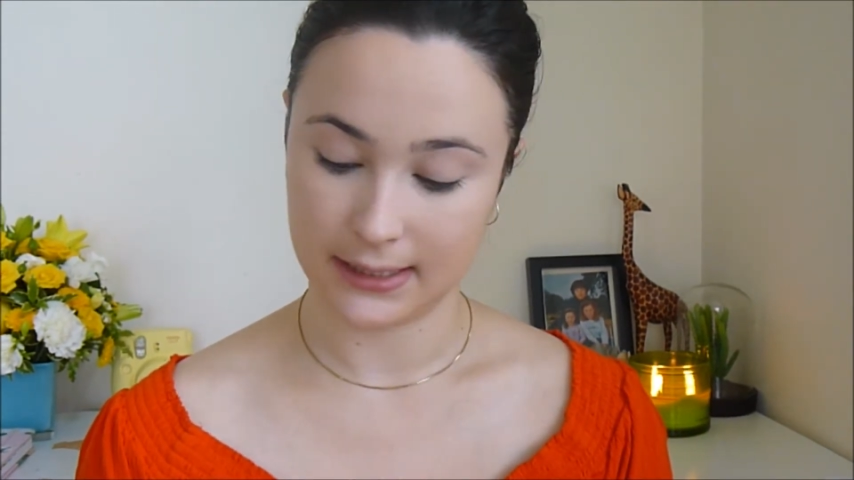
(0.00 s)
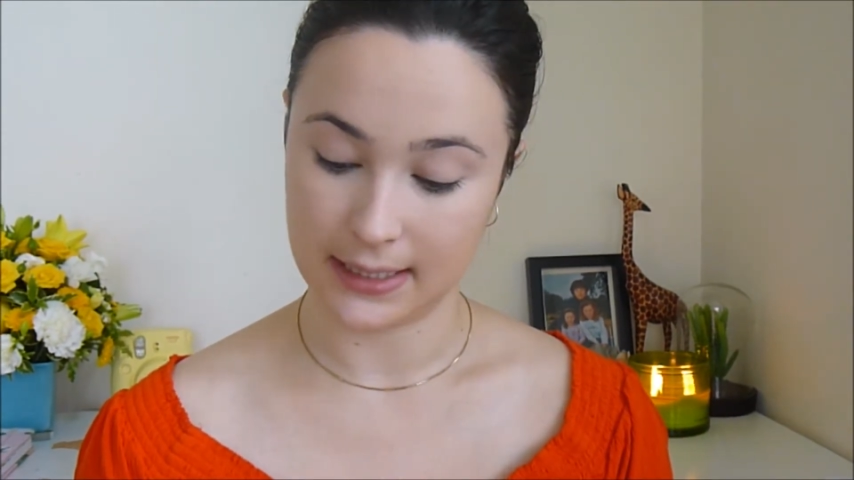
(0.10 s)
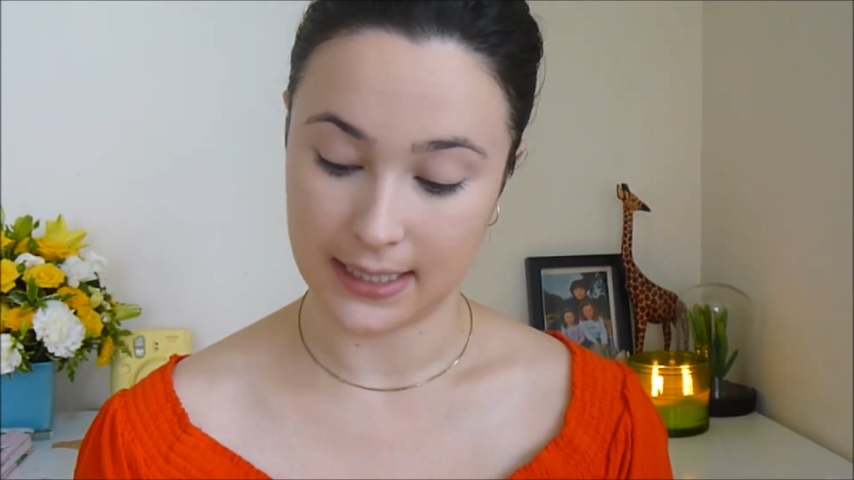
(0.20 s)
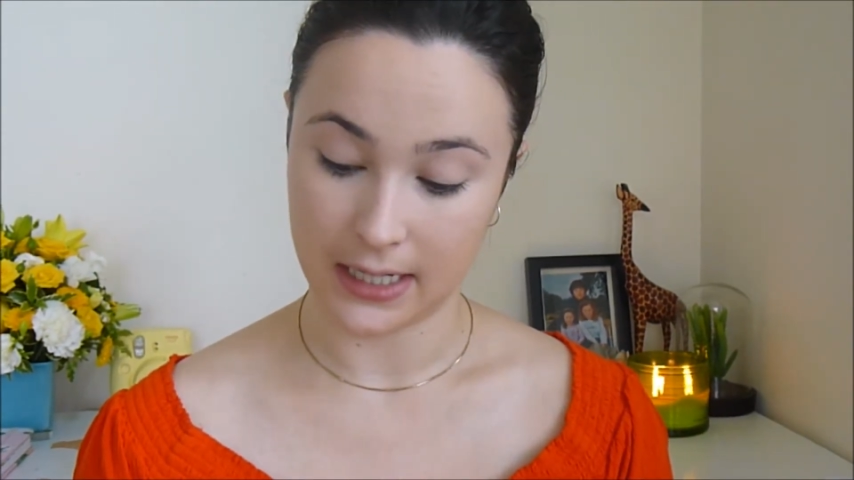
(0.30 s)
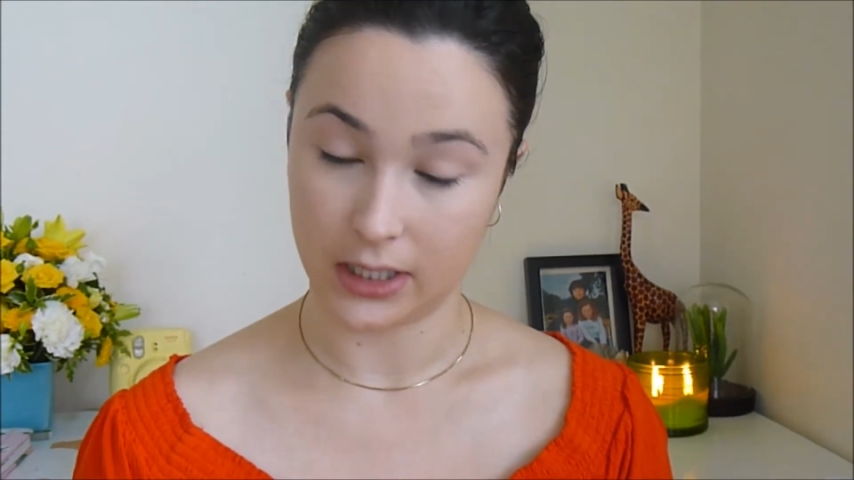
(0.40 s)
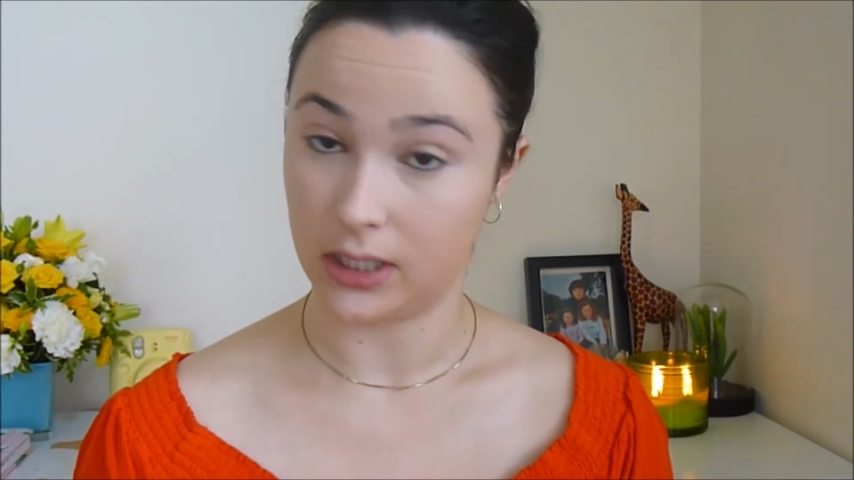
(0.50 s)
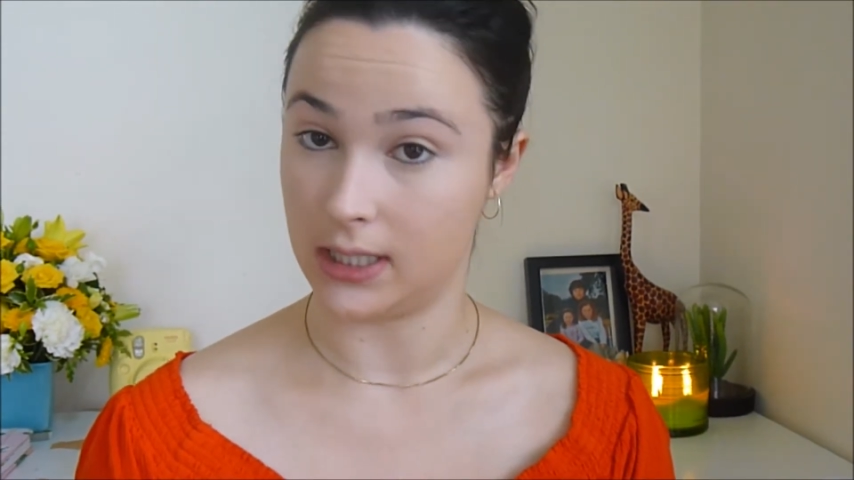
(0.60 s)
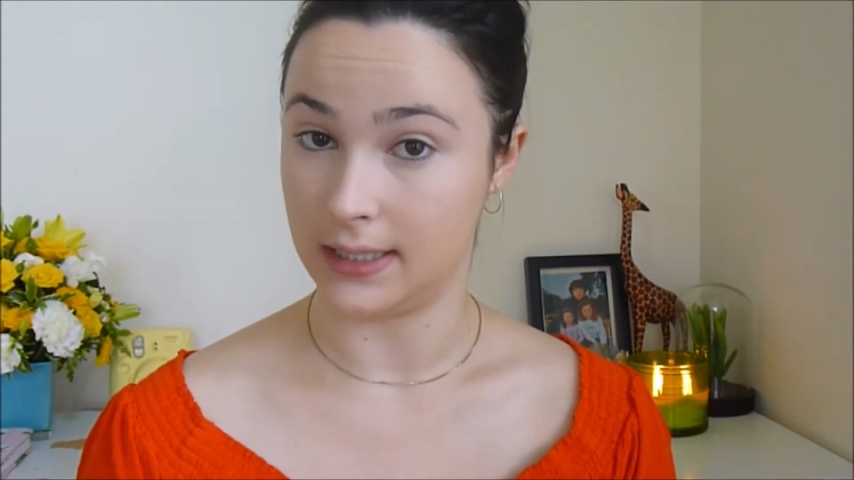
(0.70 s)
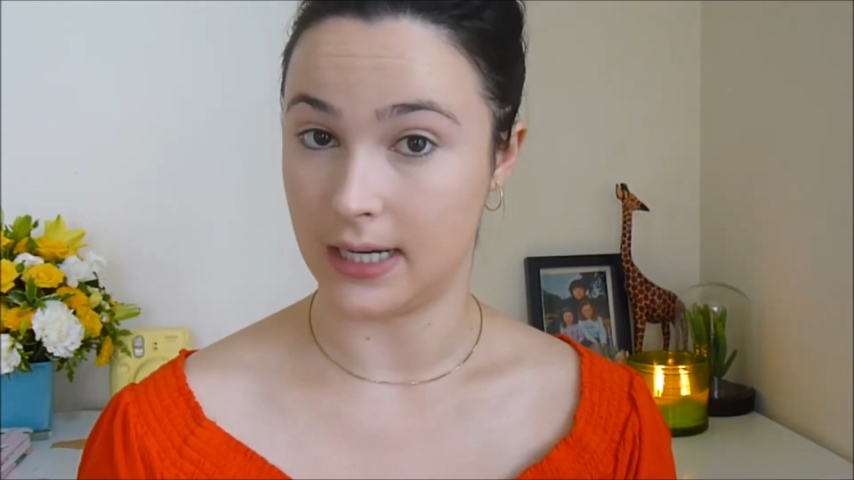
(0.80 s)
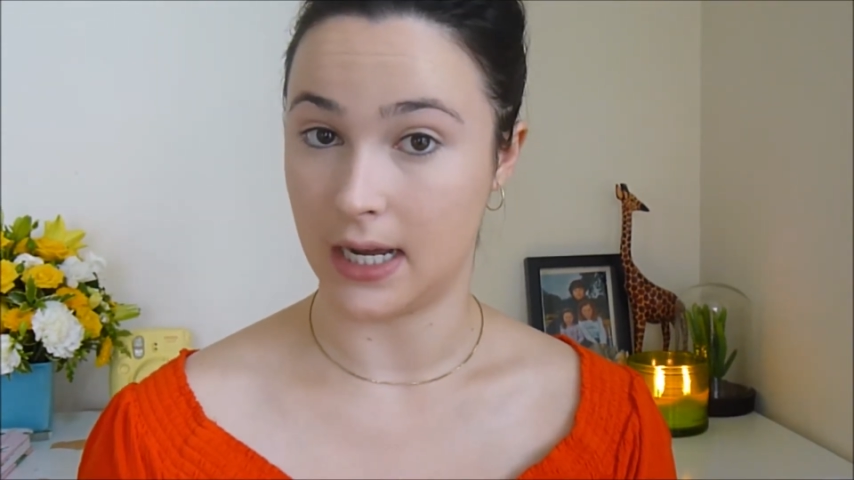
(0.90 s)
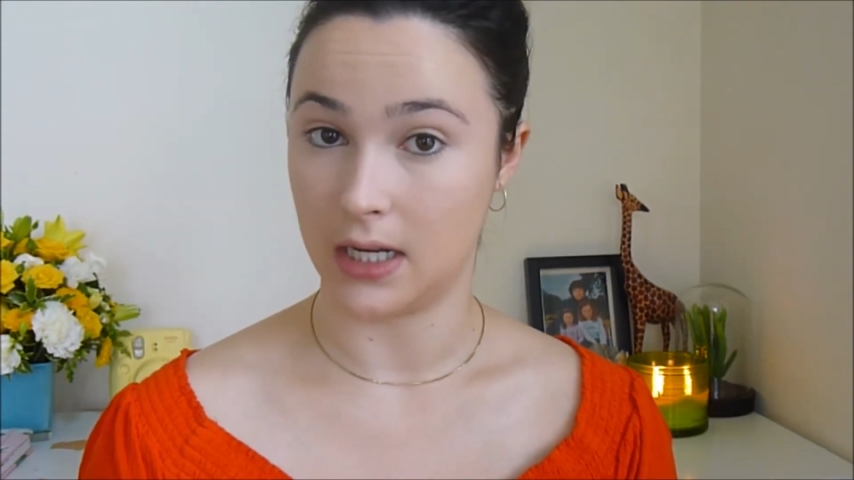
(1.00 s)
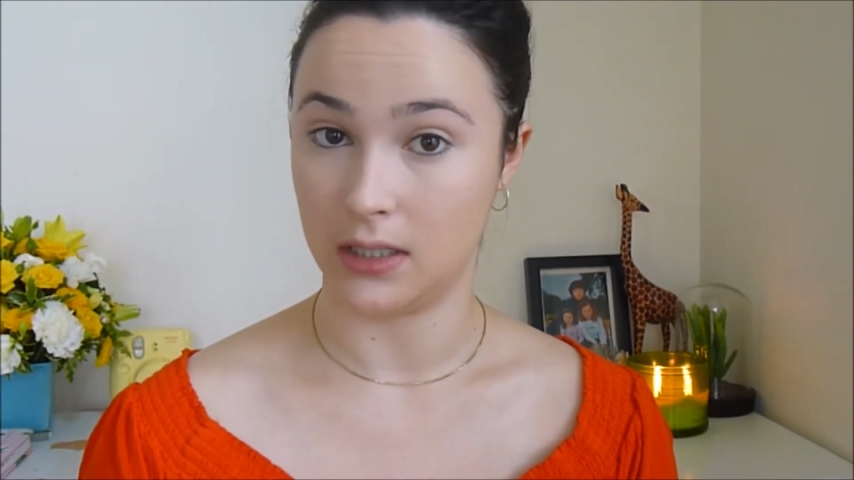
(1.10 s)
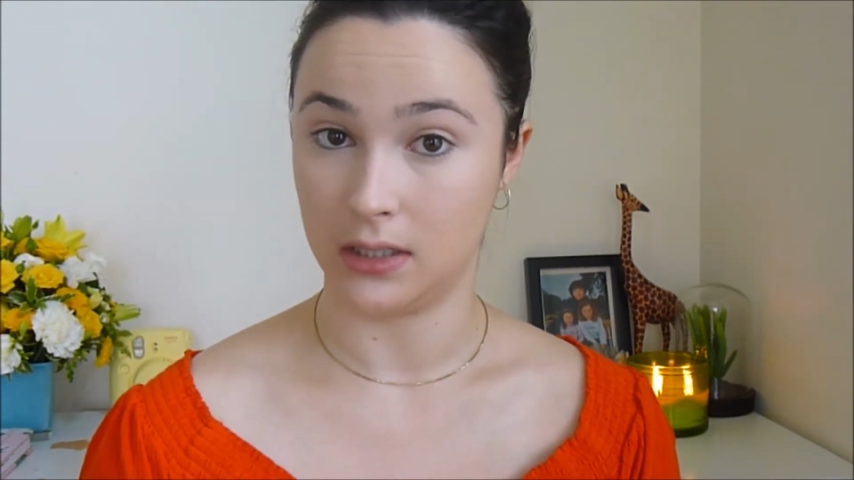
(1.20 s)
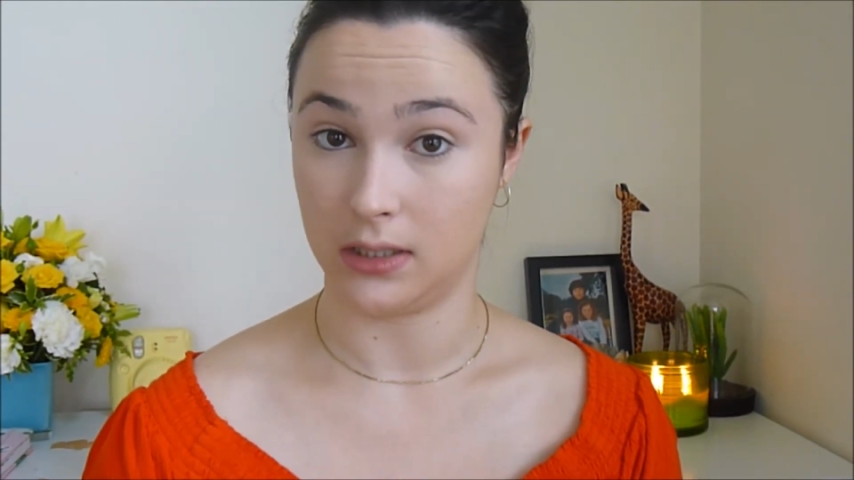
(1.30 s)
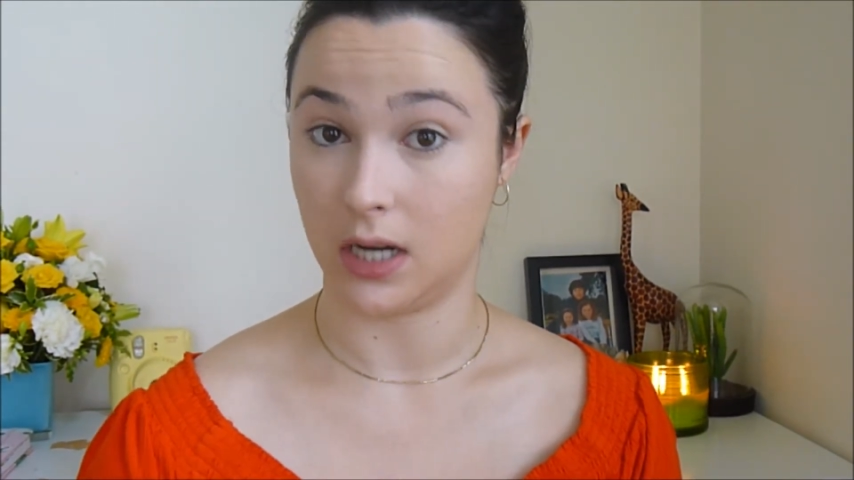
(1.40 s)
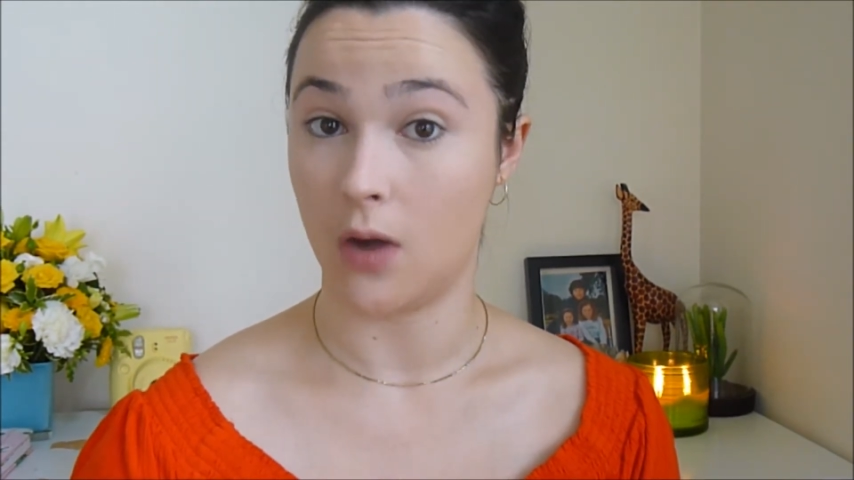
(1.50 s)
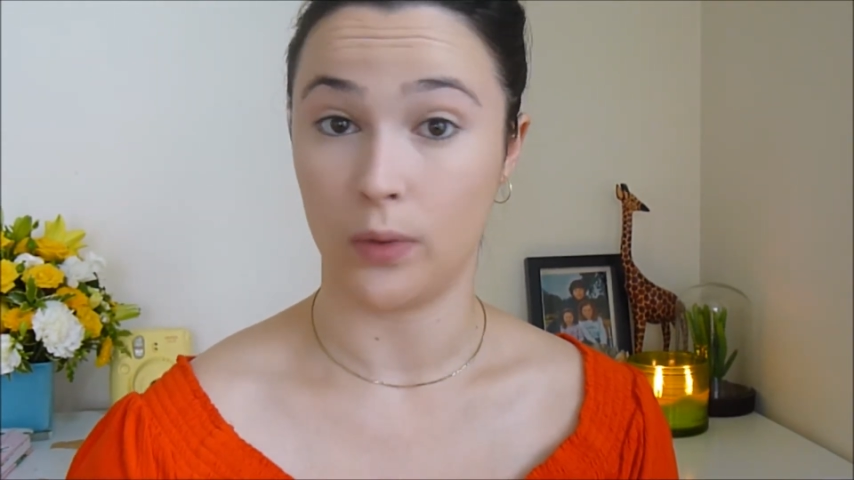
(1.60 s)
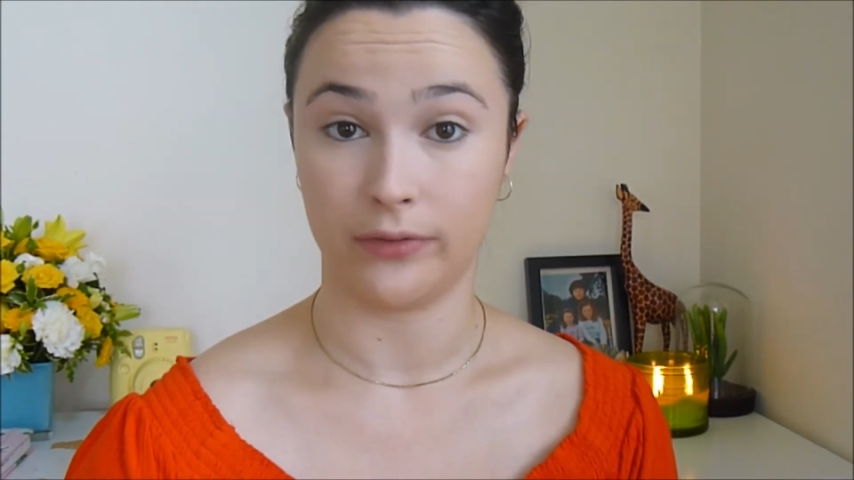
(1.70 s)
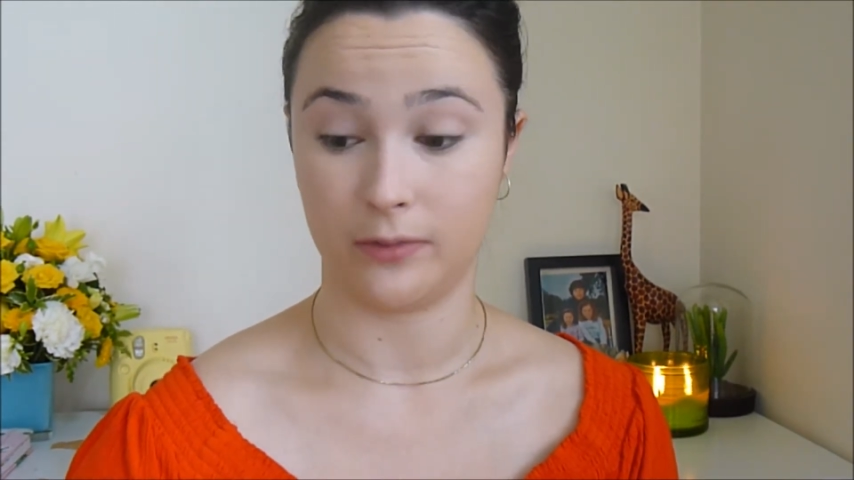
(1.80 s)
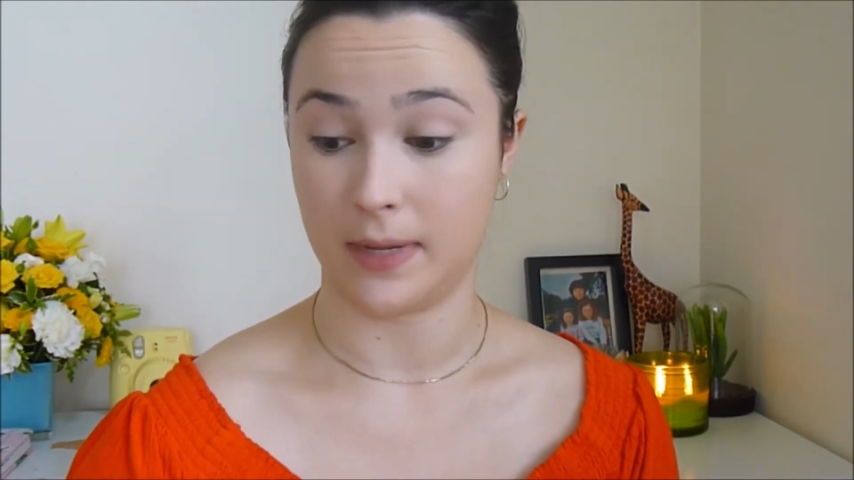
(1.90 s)
container does not
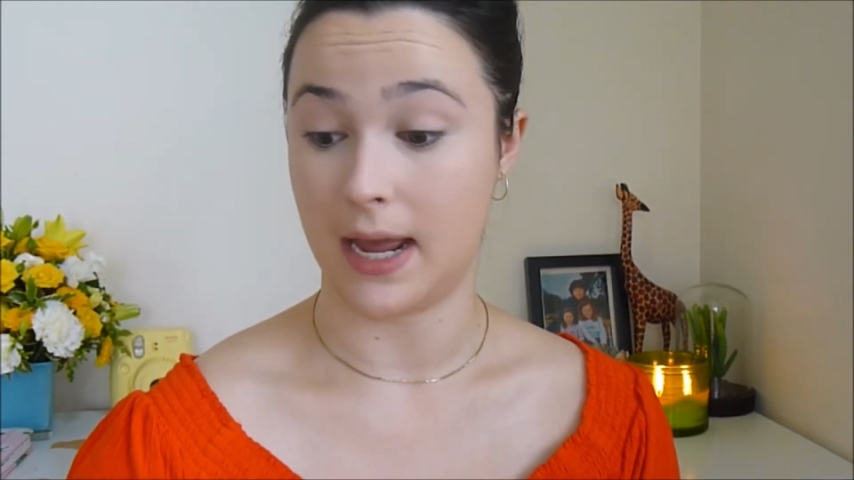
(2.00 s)
work for me.